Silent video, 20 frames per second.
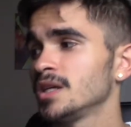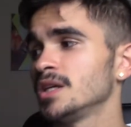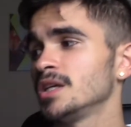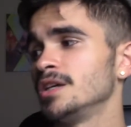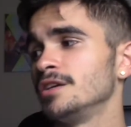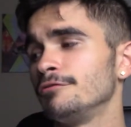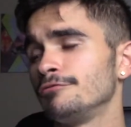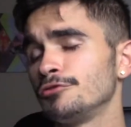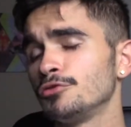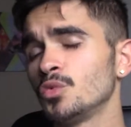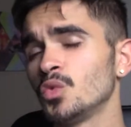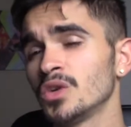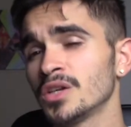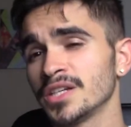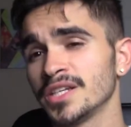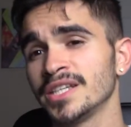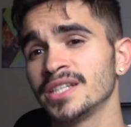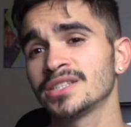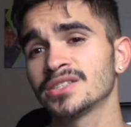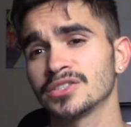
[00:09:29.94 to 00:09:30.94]
If you want to
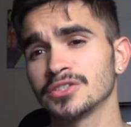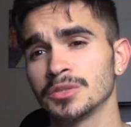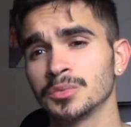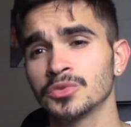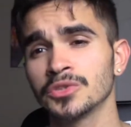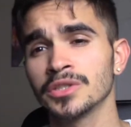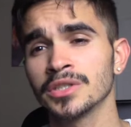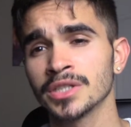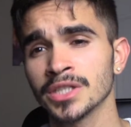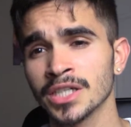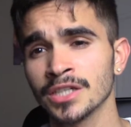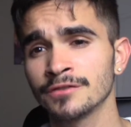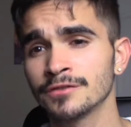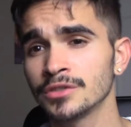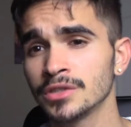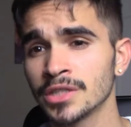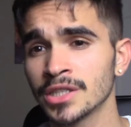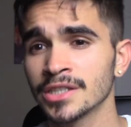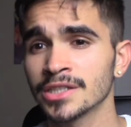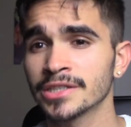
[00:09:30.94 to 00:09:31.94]
get somewhere in life,
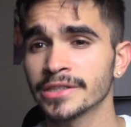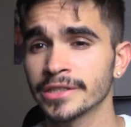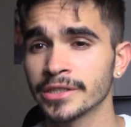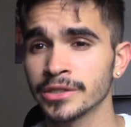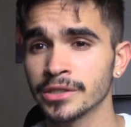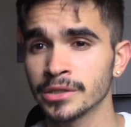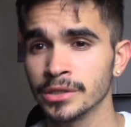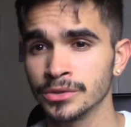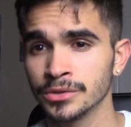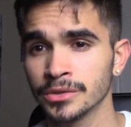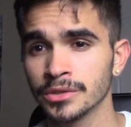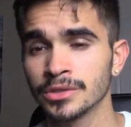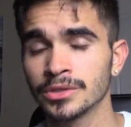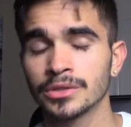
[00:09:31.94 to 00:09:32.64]
you got to start th